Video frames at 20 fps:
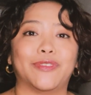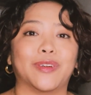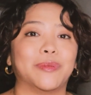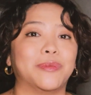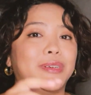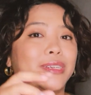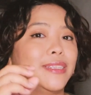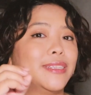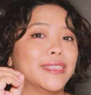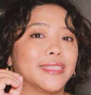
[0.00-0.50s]

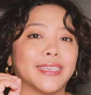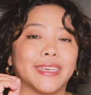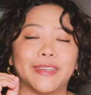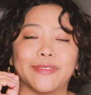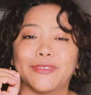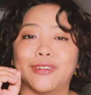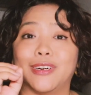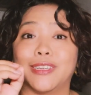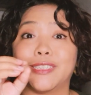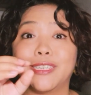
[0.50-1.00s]
February this kind
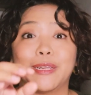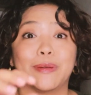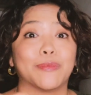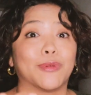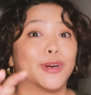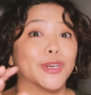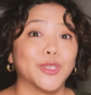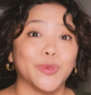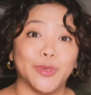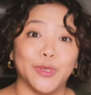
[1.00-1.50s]
of content,
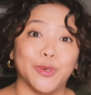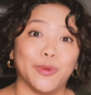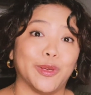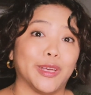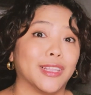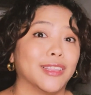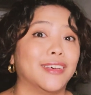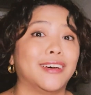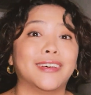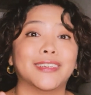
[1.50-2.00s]
March we're doing
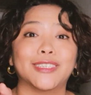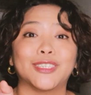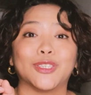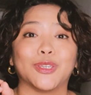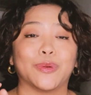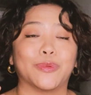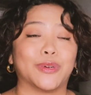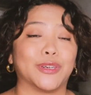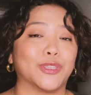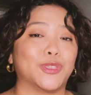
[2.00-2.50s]
a launch,
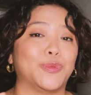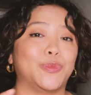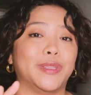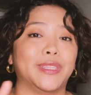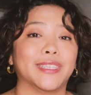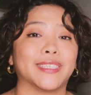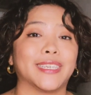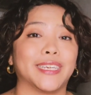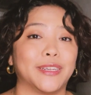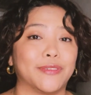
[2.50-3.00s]
so I want it to be
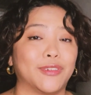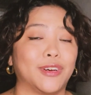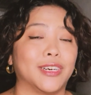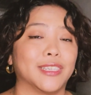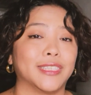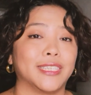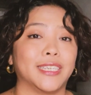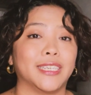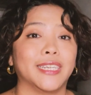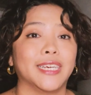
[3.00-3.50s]
this kind of
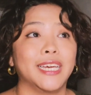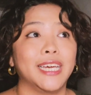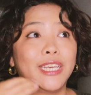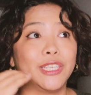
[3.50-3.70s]
content.